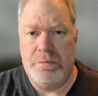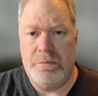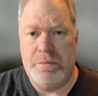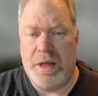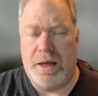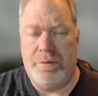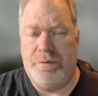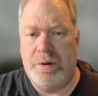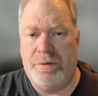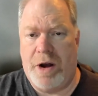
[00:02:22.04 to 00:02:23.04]
The
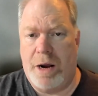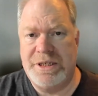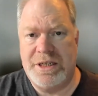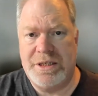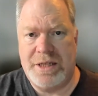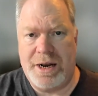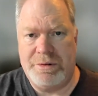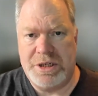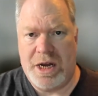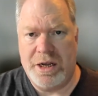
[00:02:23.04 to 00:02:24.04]
pharmacist that I
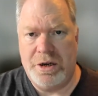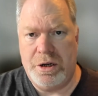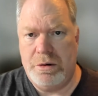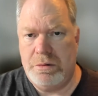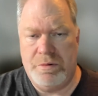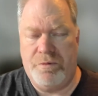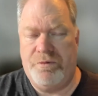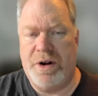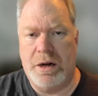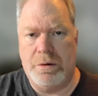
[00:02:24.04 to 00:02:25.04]
was talking to,
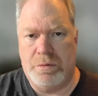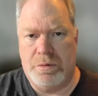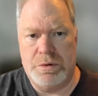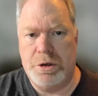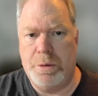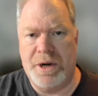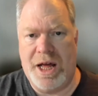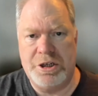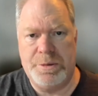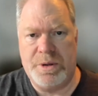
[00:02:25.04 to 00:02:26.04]
super
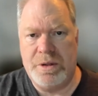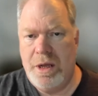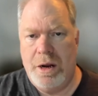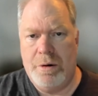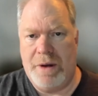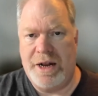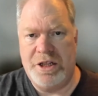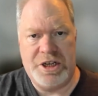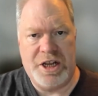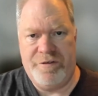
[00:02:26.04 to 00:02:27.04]
knowledgeable, right to the
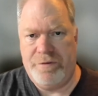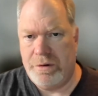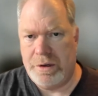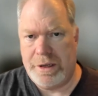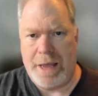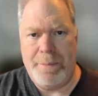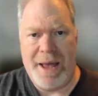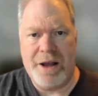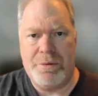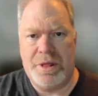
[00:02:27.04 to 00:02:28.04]
shelf, came
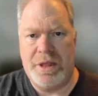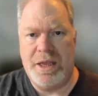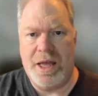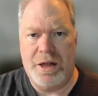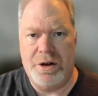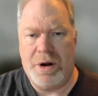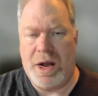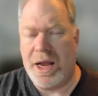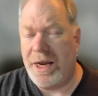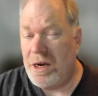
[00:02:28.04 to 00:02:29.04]
back with the
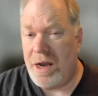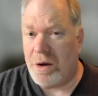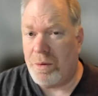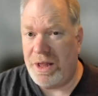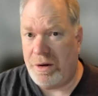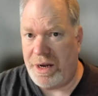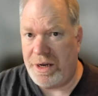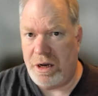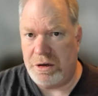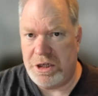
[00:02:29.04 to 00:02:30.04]
drug I needed. Not quite the right
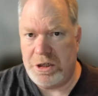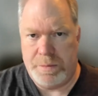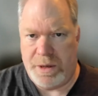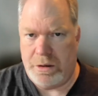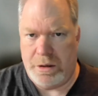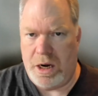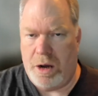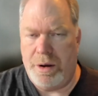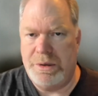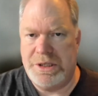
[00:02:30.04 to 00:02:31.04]
dosage, but it
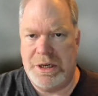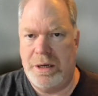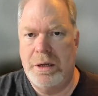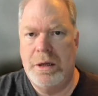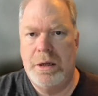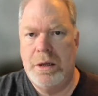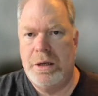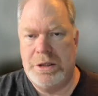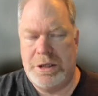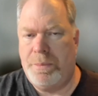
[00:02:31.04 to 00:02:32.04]
was in a
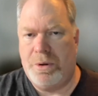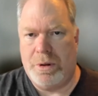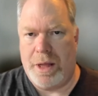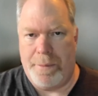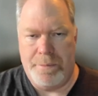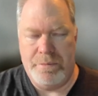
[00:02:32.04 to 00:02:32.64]
simple,